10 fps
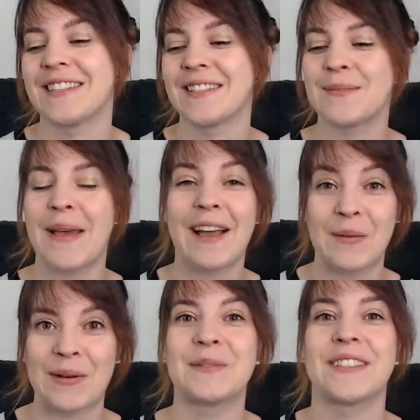This is back
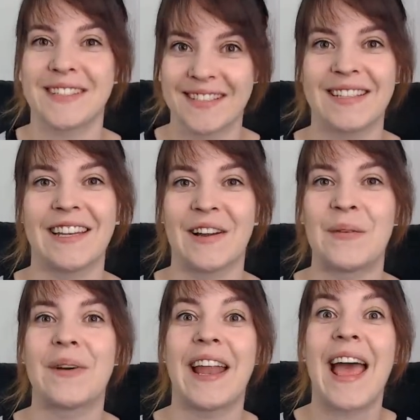when it was,
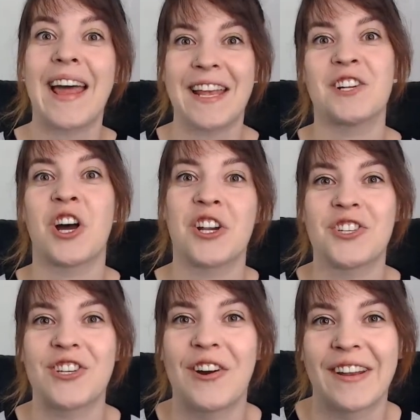when it had
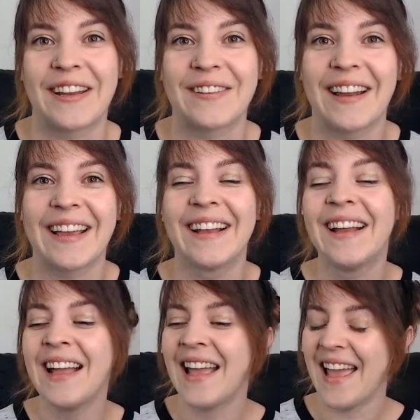Hitachi on it, right?
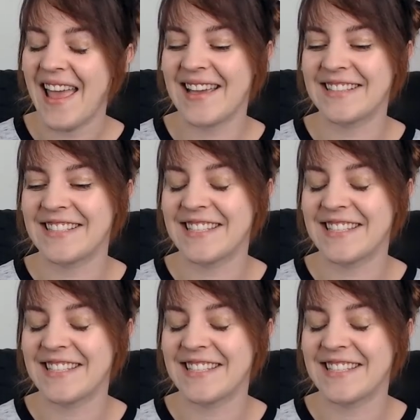And